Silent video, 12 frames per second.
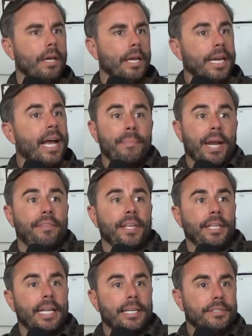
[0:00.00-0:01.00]
Yeah. I mean, I
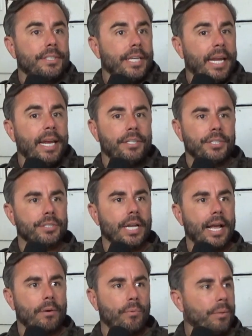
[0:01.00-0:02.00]
think that's the key, just
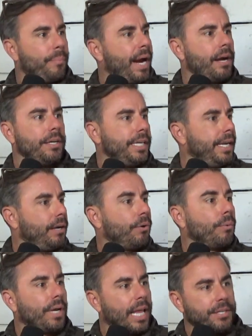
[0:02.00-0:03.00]
like with parenting or
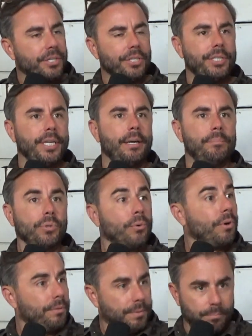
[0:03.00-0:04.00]
relationships
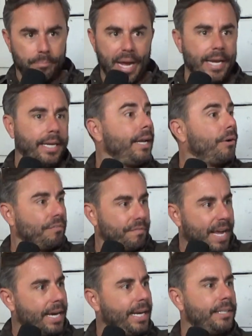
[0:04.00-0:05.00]
or banking or
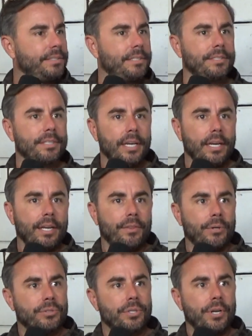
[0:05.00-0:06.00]
finances,
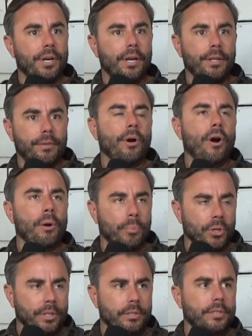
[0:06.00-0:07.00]
there are
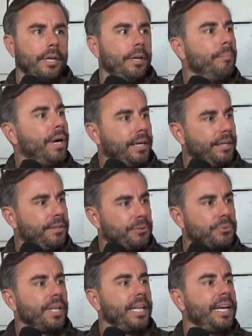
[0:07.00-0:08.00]
books, but there's
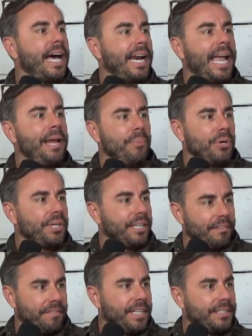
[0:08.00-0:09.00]
really not a book
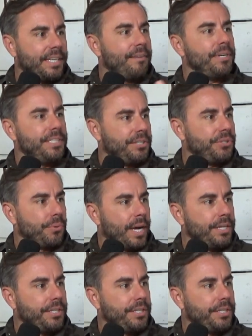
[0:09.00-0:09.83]
that fits every situation.